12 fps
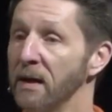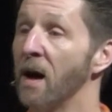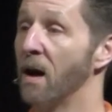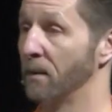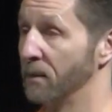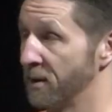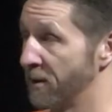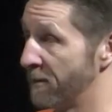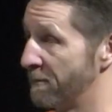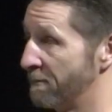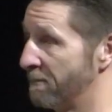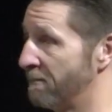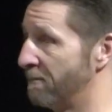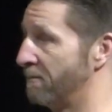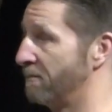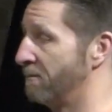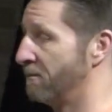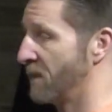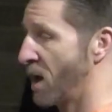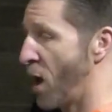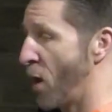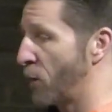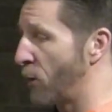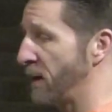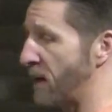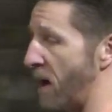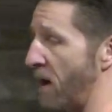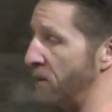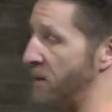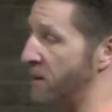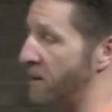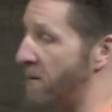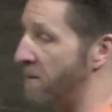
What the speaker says: times. Three times.